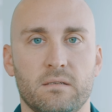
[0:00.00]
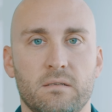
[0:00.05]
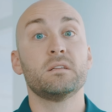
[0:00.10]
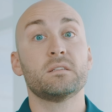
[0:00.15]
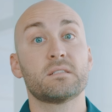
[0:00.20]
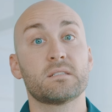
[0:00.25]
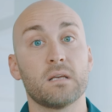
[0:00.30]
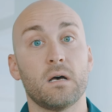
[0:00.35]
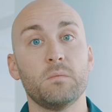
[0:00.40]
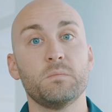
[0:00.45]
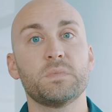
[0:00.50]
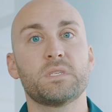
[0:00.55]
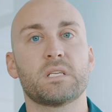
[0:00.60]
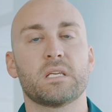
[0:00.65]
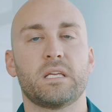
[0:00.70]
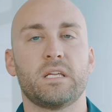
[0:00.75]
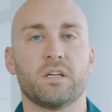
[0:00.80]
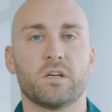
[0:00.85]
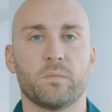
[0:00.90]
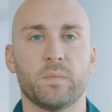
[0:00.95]
Some
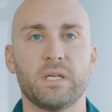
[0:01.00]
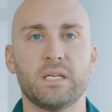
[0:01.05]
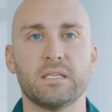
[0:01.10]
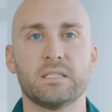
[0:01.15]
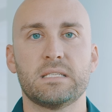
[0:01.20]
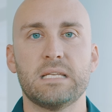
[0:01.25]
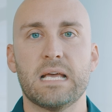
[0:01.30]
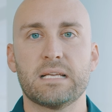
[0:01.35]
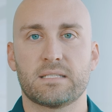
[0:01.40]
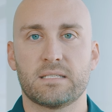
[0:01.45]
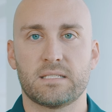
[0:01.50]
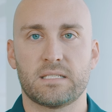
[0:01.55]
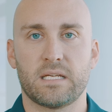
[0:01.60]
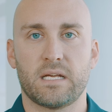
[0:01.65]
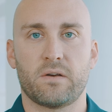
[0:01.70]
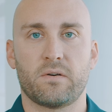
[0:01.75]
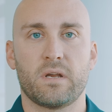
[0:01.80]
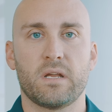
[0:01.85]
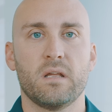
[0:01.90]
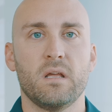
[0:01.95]
securement is
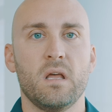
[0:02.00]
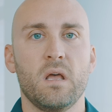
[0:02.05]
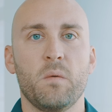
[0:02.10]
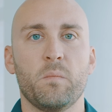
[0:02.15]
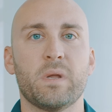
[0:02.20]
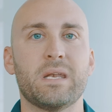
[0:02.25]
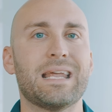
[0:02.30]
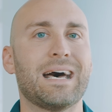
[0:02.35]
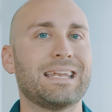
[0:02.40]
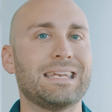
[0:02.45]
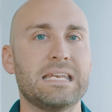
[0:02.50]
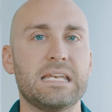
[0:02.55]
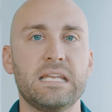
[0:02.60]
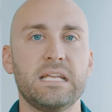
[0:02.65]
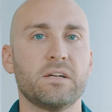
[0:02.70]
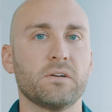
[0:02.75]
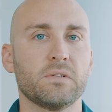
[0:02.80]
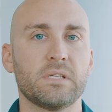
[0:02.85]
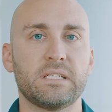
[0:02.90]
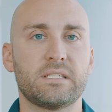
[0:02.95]
necessary, but not
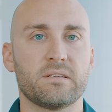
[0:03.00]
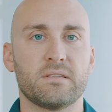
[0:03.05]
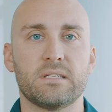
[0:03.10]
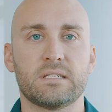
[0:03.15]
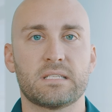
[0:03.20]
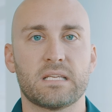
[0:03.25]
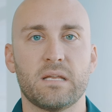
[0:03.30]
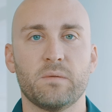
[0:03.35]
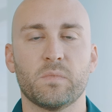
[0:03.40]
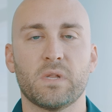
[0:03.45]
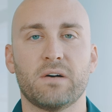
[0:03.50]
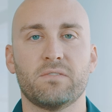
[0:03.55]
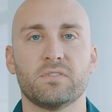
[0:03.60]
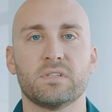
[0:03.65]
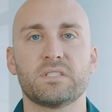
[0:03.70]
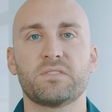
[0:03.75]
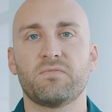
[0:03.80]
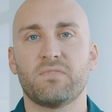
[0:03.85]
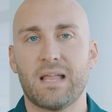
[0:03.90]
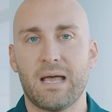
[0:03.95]
nearly to the same level
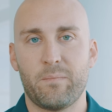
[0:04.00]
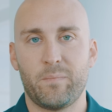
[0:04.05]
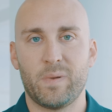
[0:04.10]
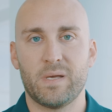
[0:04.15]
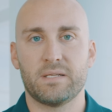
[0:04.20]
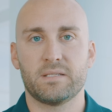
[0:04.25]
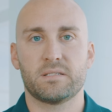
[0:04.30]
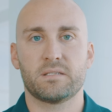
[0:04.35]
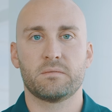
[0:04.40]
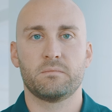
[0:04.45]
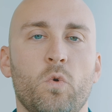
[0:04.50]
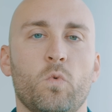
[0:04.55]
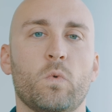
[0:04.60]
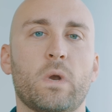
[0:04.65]
as flatbeds.